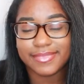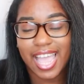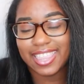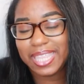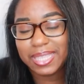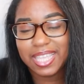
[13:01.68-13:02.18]

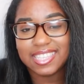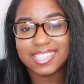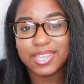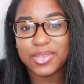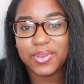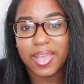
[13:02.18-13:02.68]
I think that's
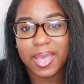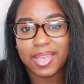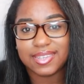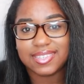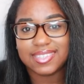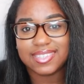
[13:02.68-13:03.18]
it, you
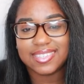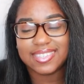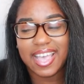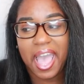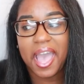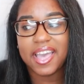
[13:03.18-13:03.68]
guys.
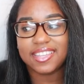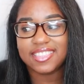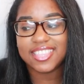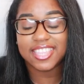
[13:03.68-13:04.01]
I